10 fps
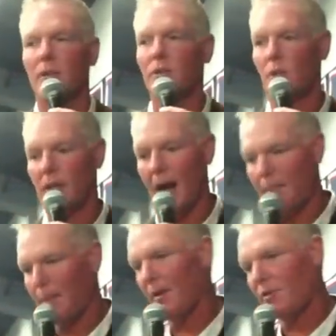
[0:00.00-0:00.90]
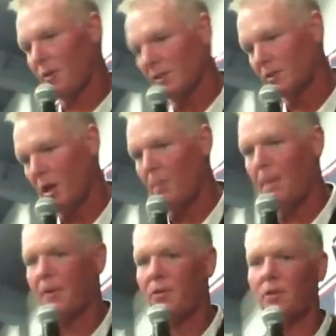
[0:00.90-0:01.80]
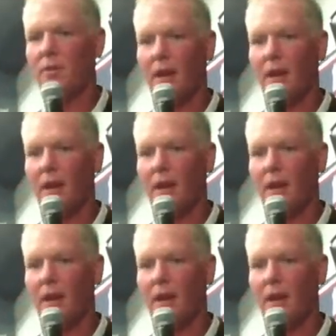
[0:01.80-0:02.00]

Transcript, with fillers: he's got a picture. I saw a picture